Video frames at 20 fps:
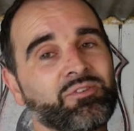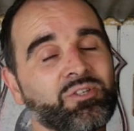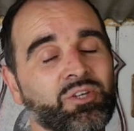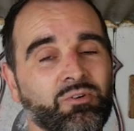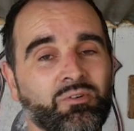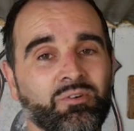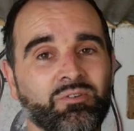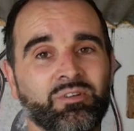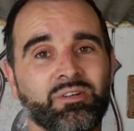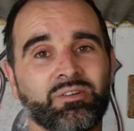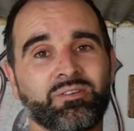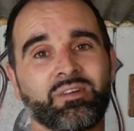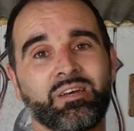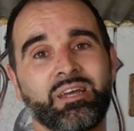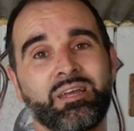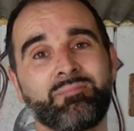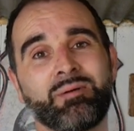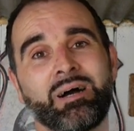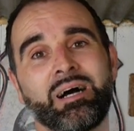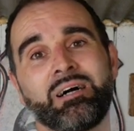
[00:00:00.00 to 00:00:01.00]
for
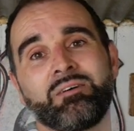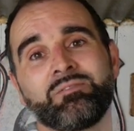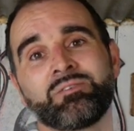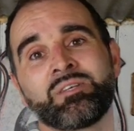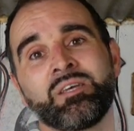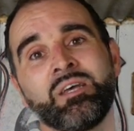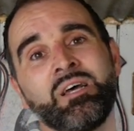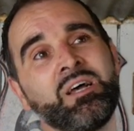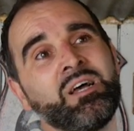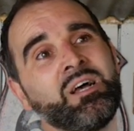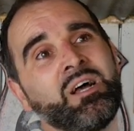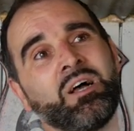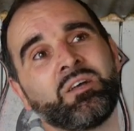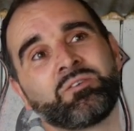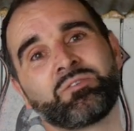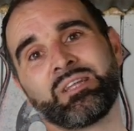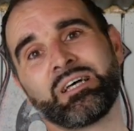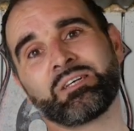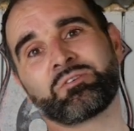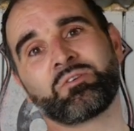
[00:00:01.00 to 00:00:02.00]
£230,
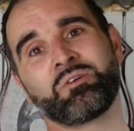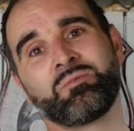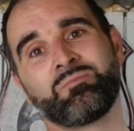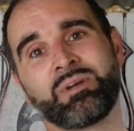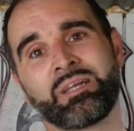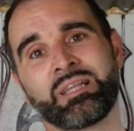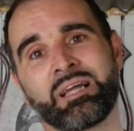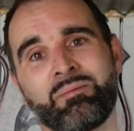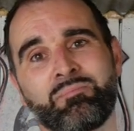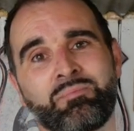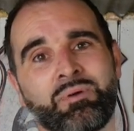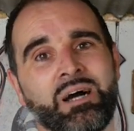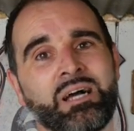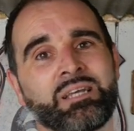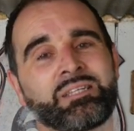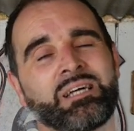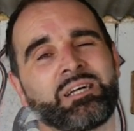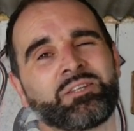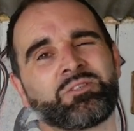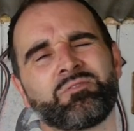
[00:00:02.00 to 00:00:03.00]
so that's going to bring that
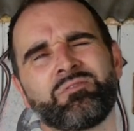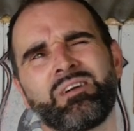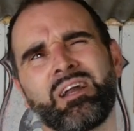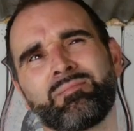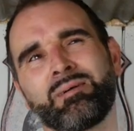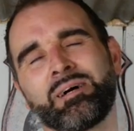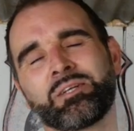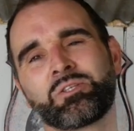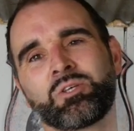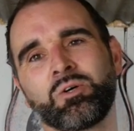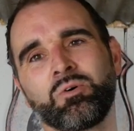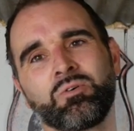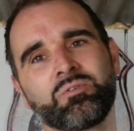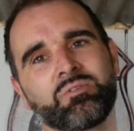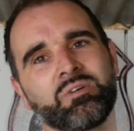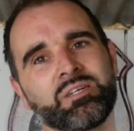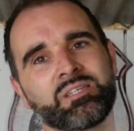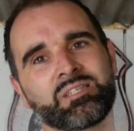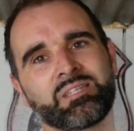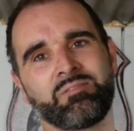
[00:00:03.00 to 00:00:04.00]
price down to around about
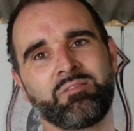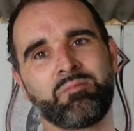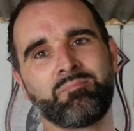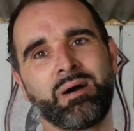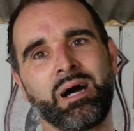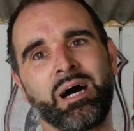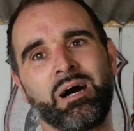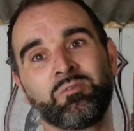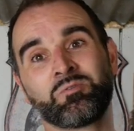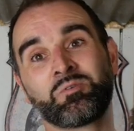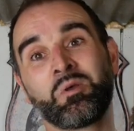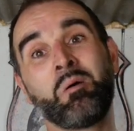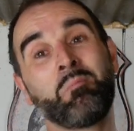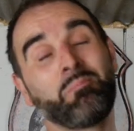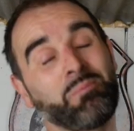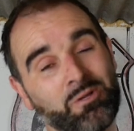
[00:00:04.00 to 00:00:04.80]
£207,